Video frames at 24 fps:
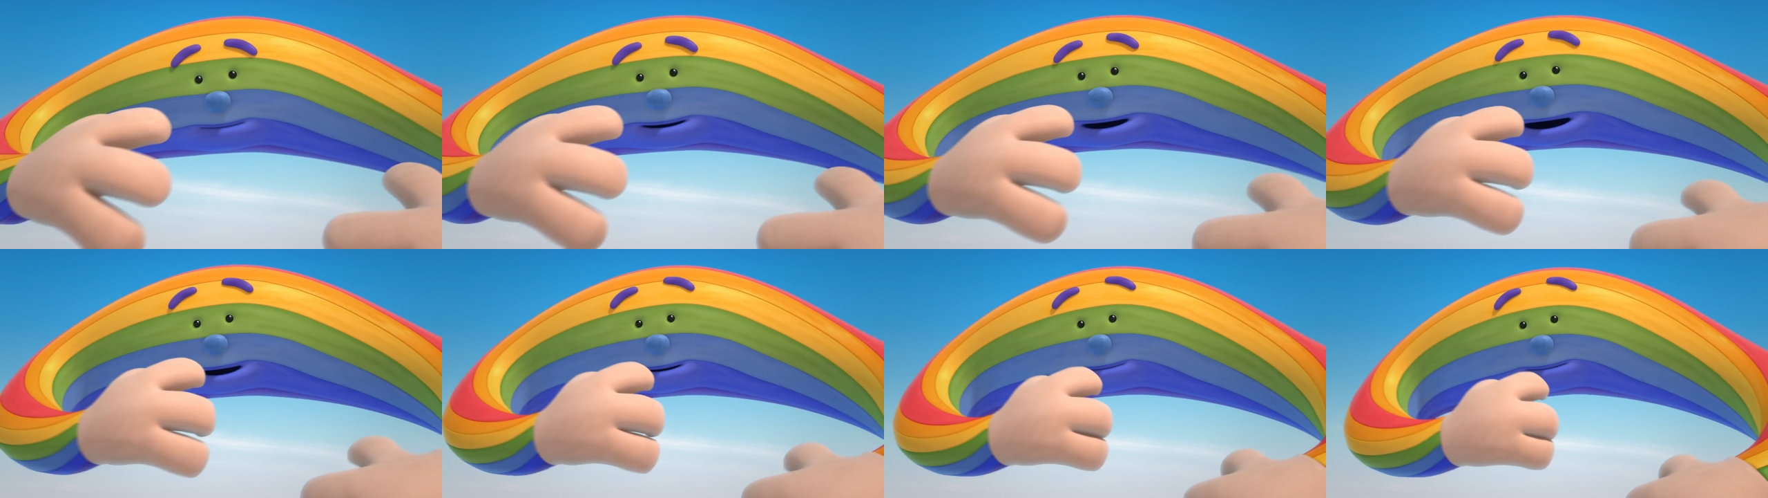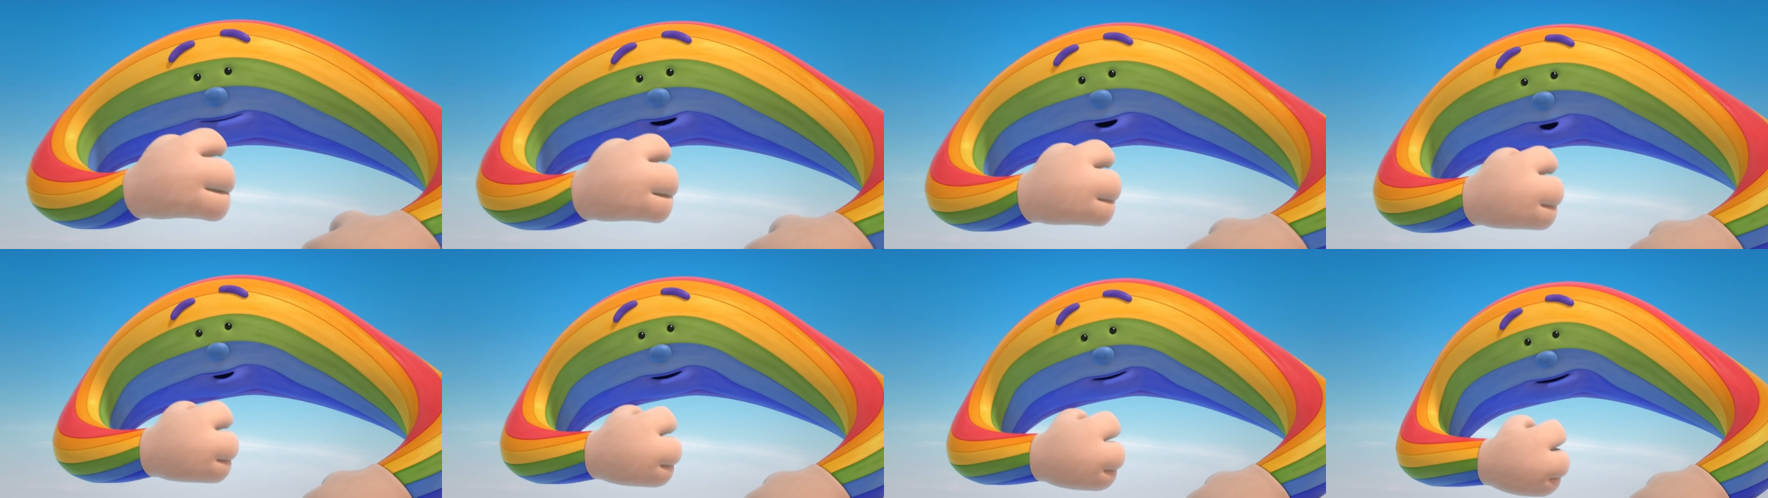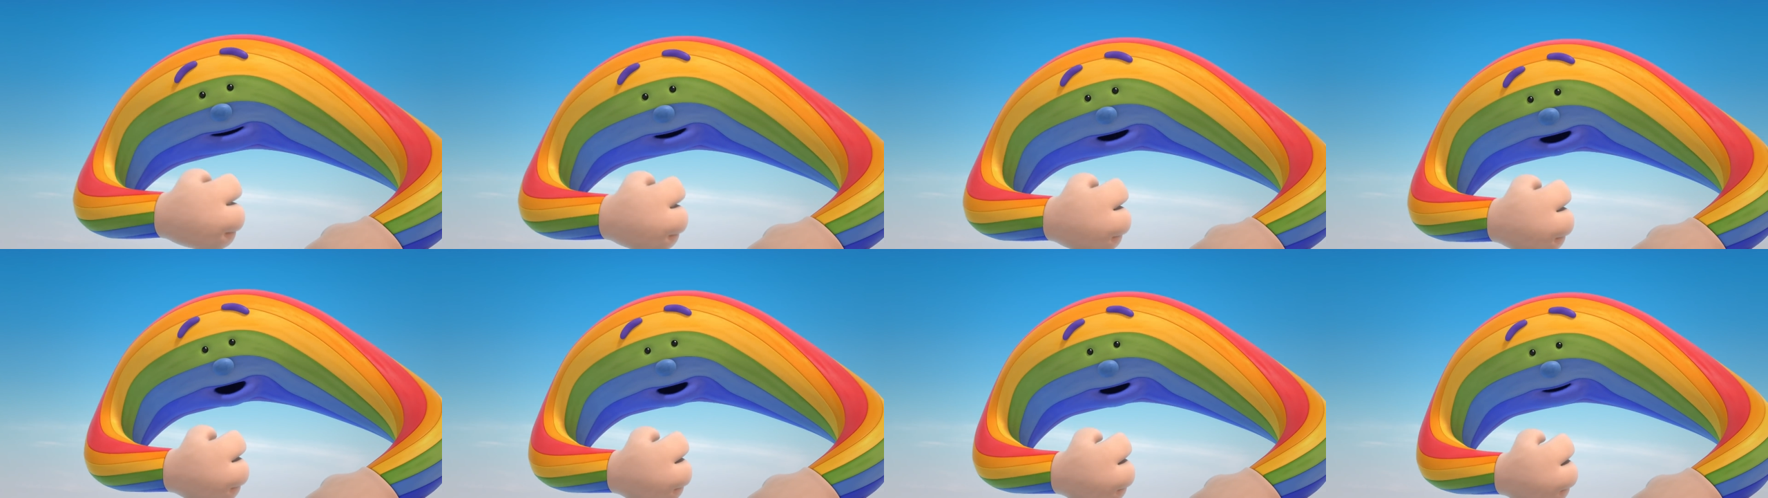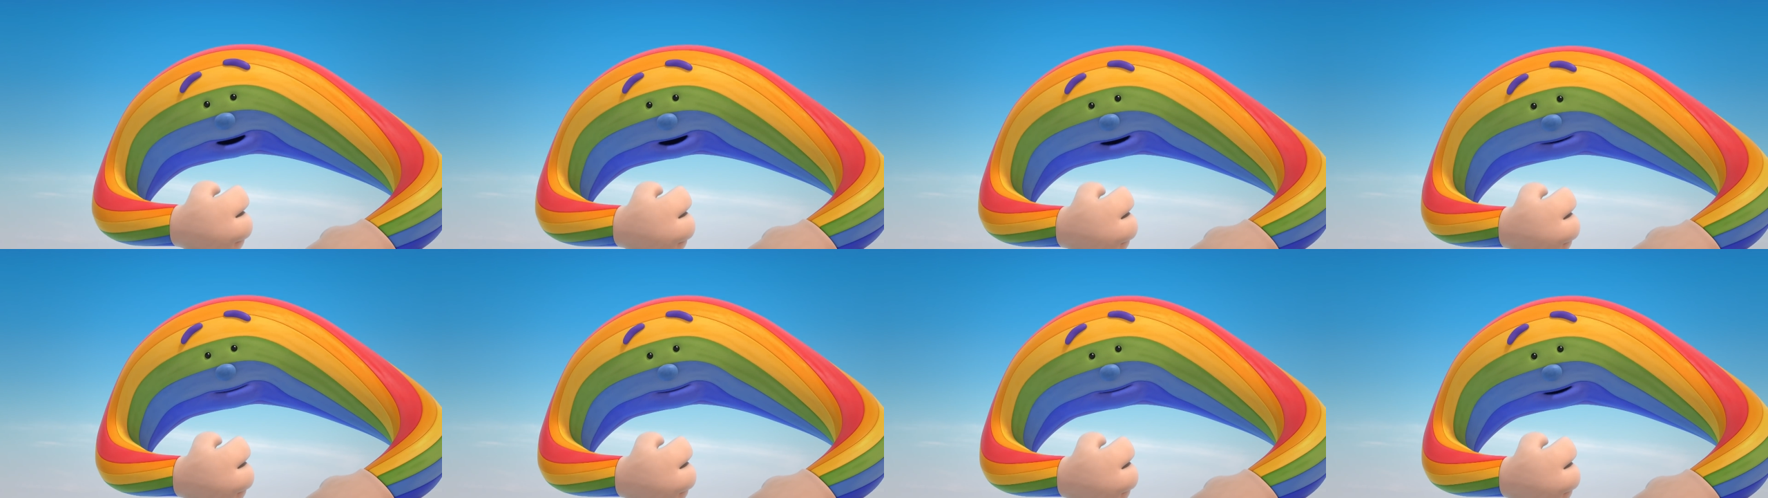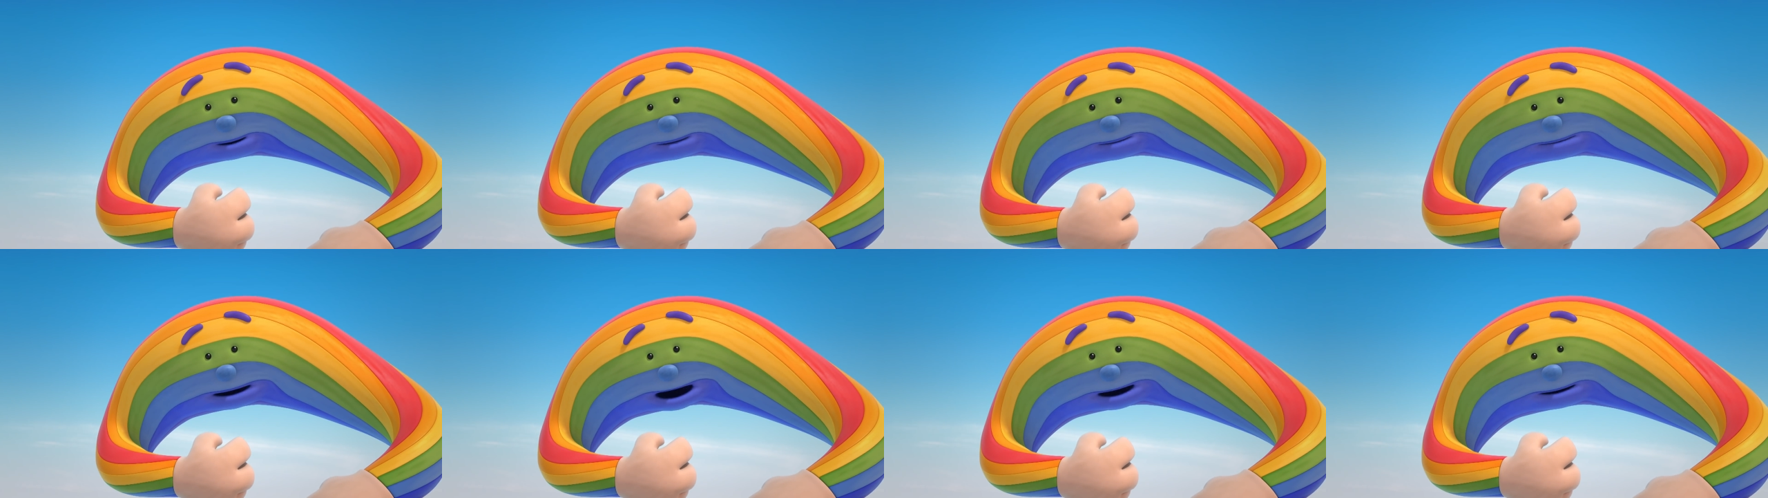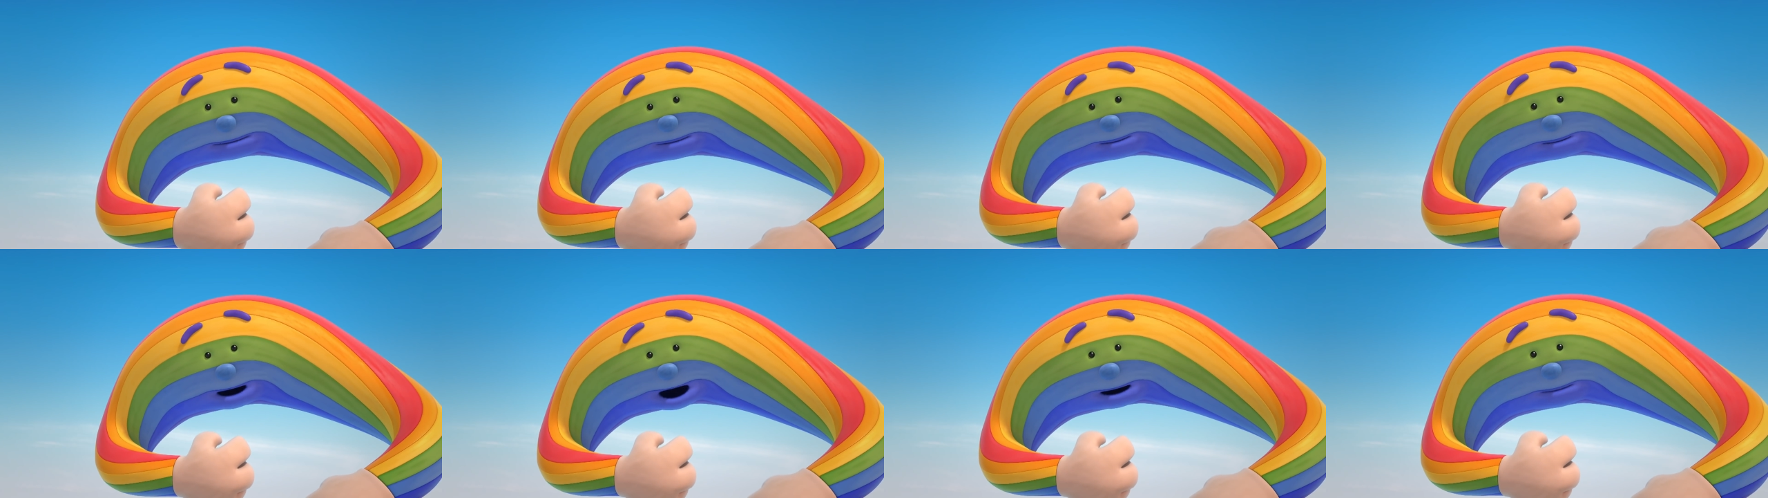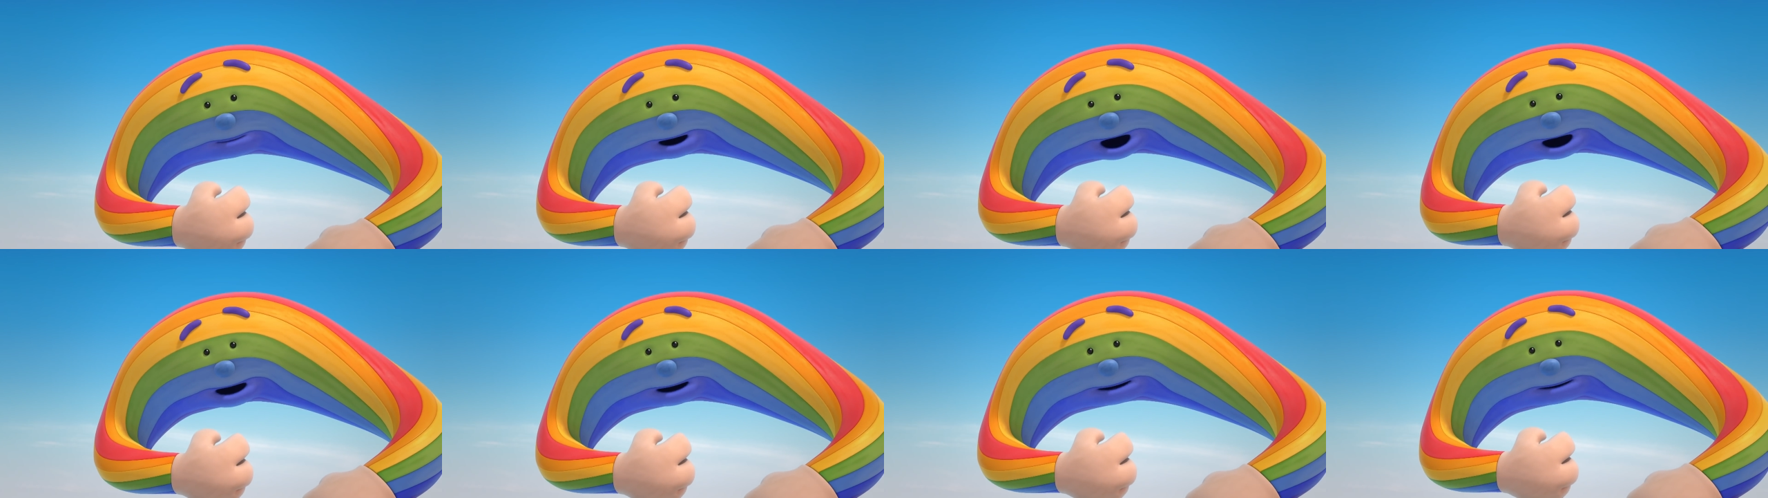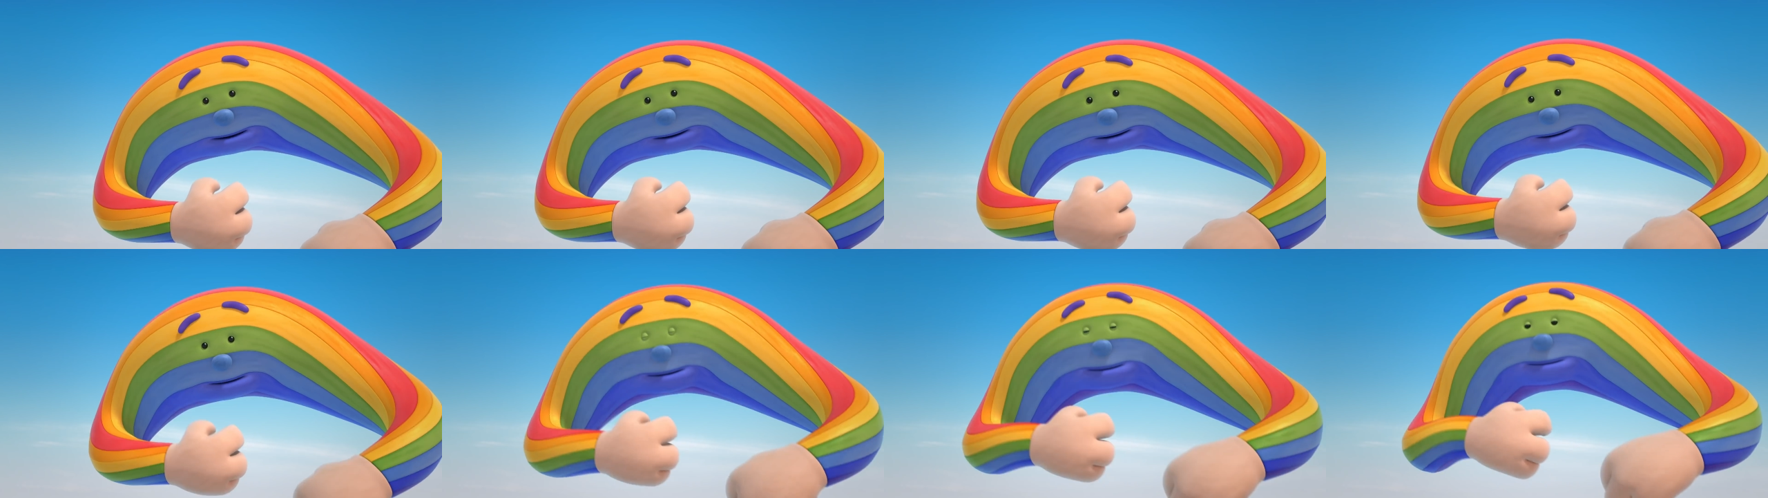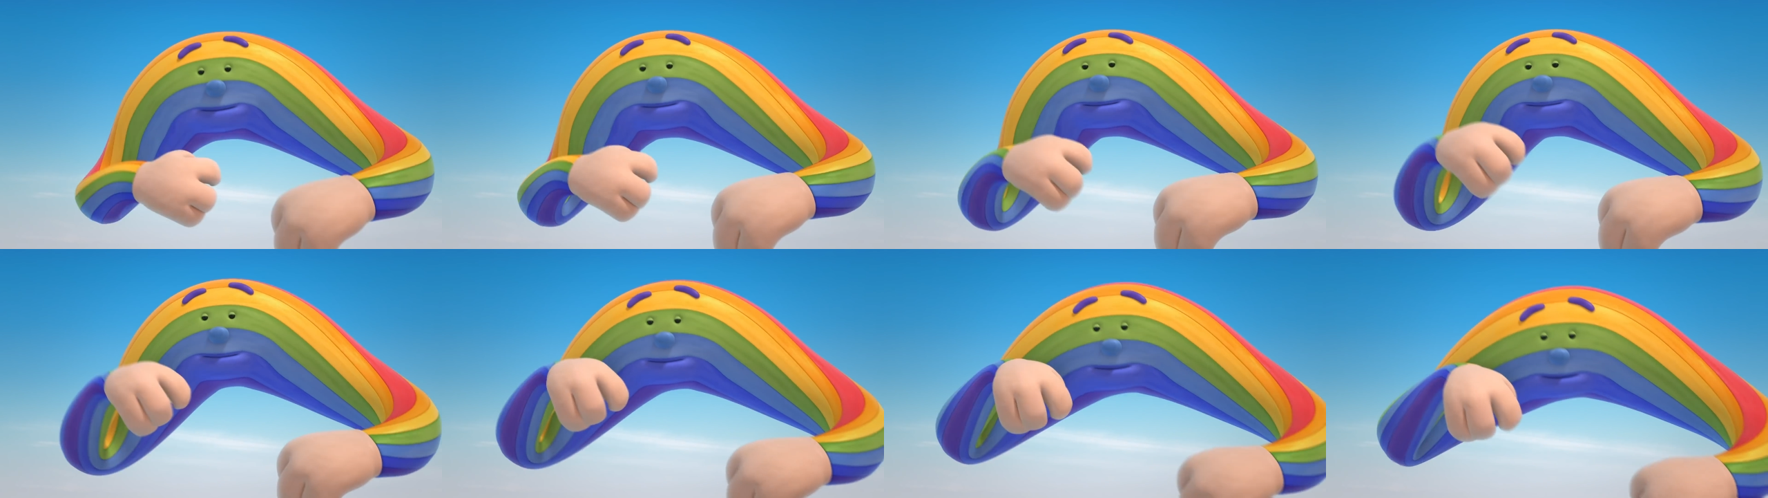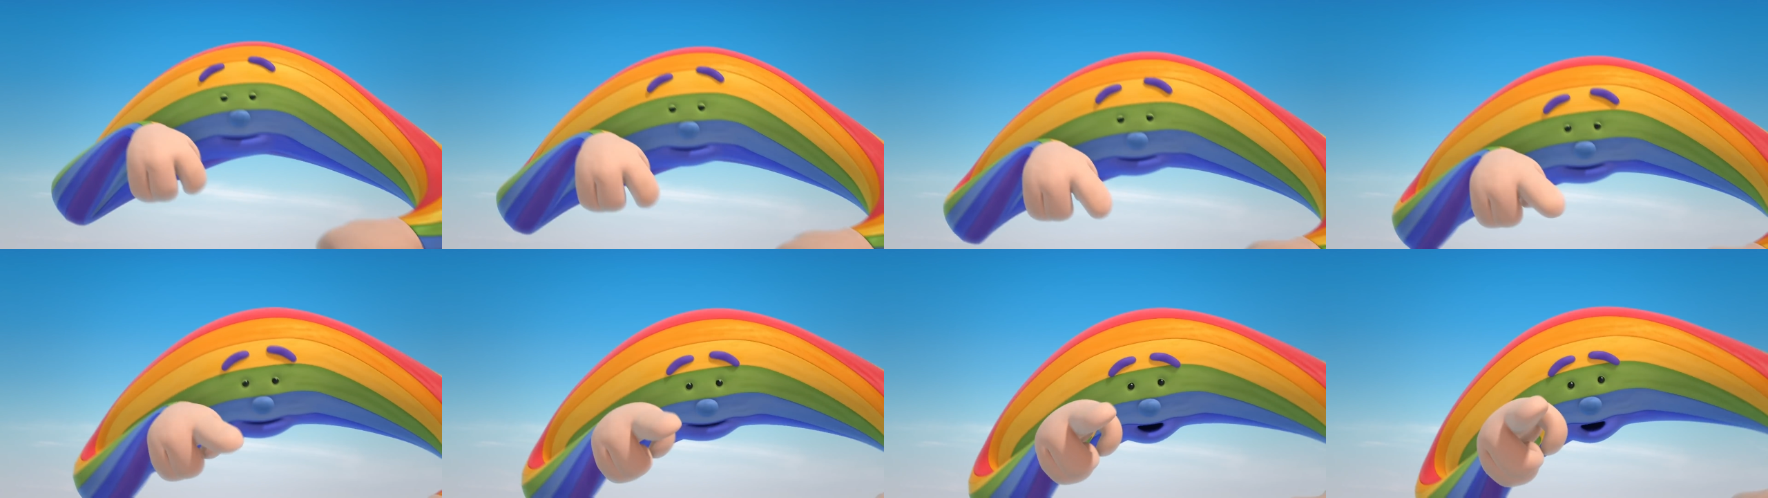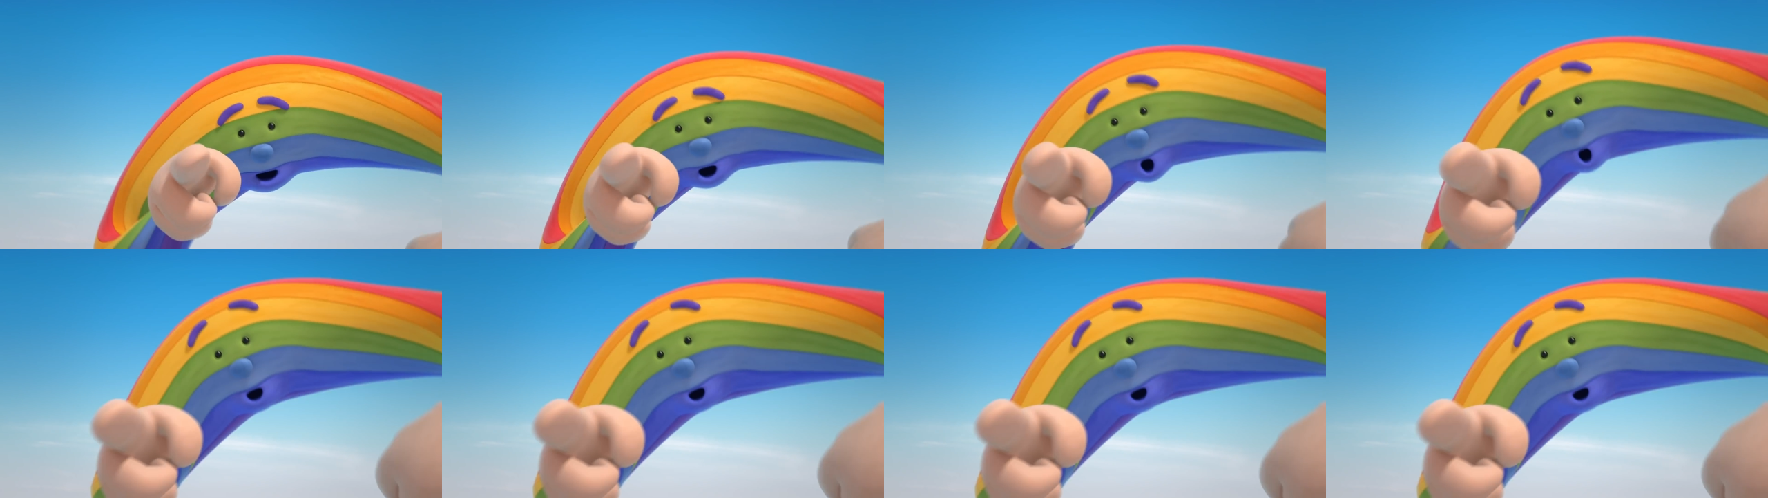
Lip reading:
[unreadable: no face in view]